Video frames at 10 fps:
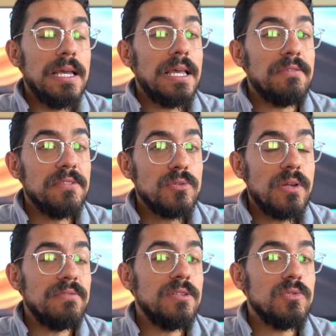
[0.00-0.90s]
if your
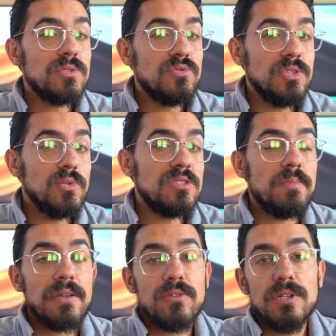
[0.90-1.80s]
revenue was reduced
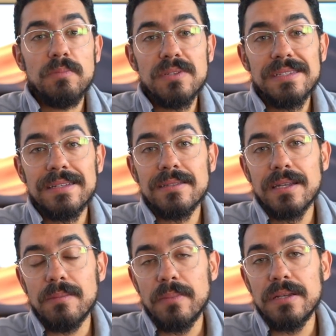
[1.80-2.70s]
by 30%
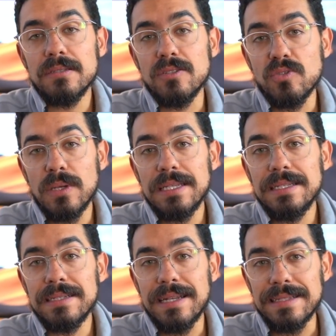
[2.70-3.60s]
compared to
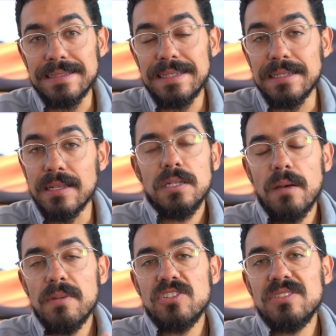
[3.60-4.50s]
2019. Not
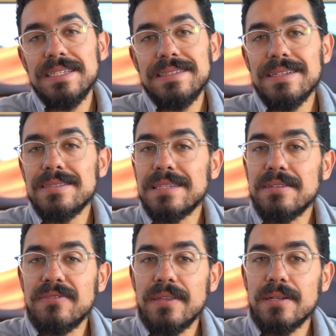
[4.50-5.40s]
much details
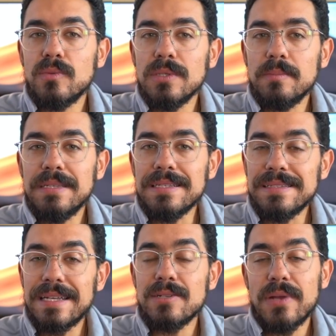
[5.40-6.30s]
if there will be a
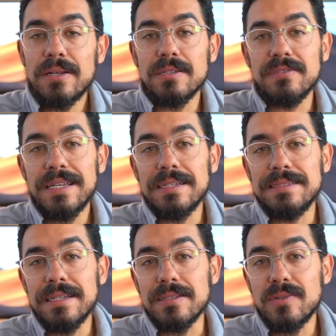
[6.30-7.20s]
second round of
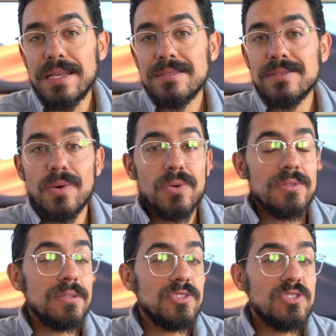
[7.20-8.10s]
EIDL grants or
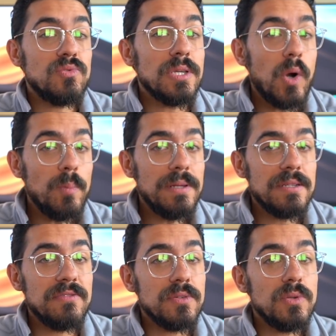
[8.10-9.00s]
they'll just reopen
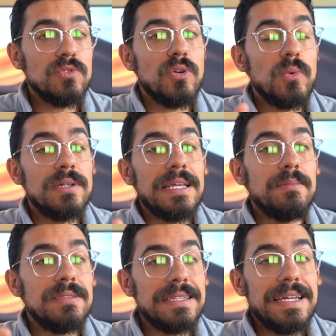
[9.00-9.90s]
it for those who weren't
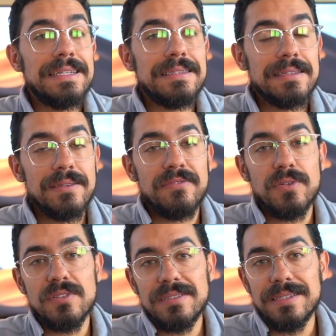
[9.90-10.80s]
able to get it the
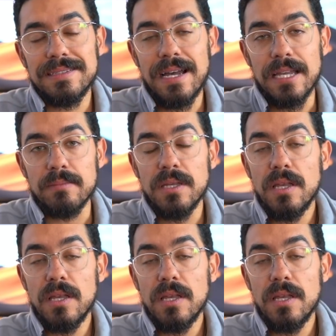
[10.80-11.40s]
first time.